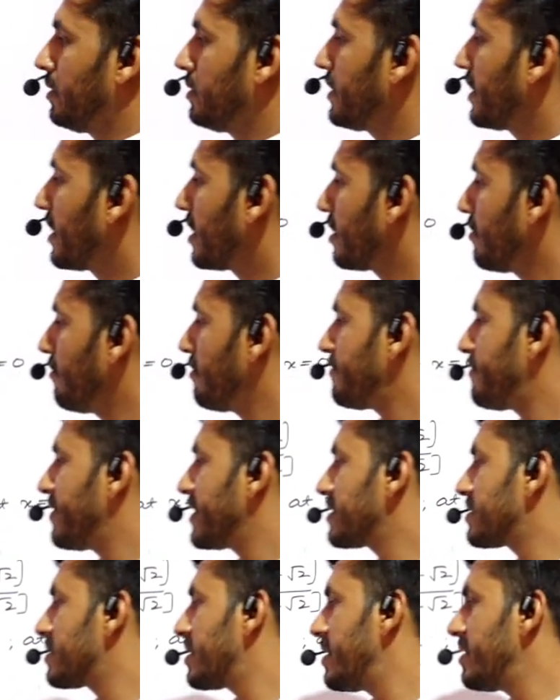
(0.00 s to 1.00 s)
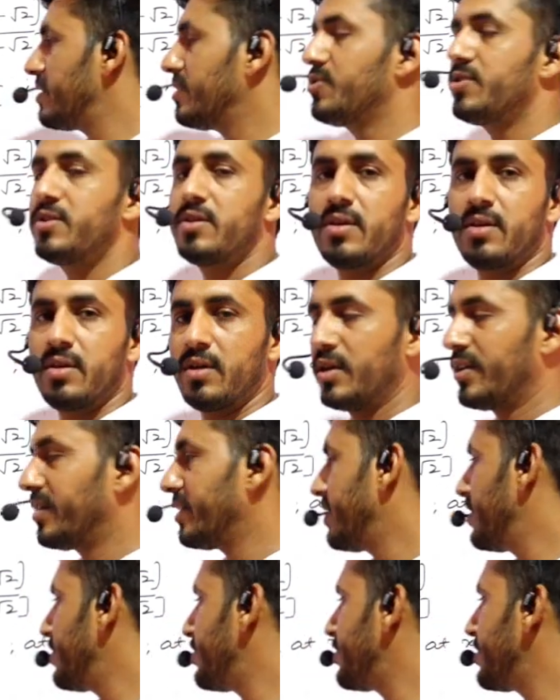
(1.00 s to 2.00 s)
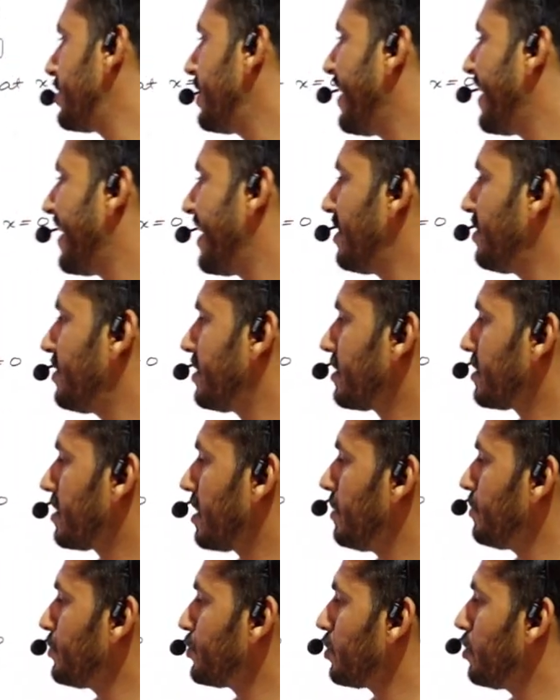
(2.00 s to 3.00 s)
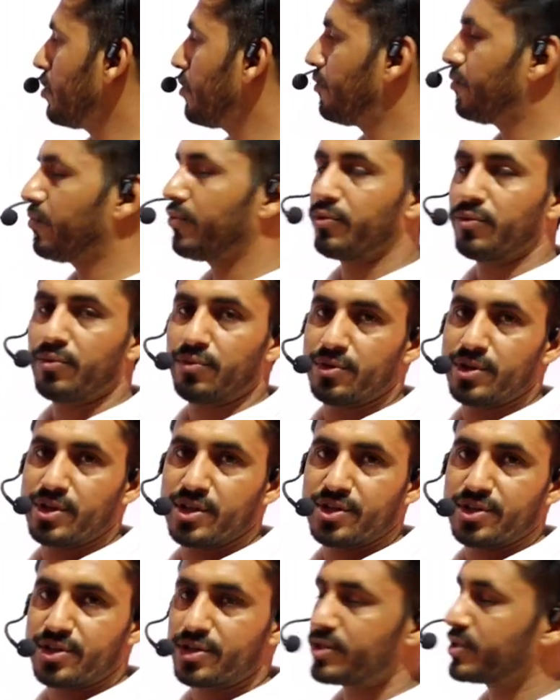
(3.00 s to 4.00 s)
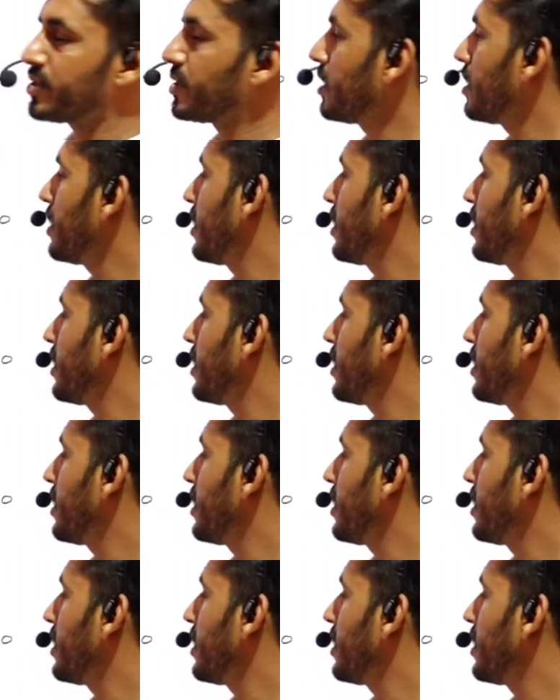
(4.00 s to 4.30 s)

The given functions is in the terms of this,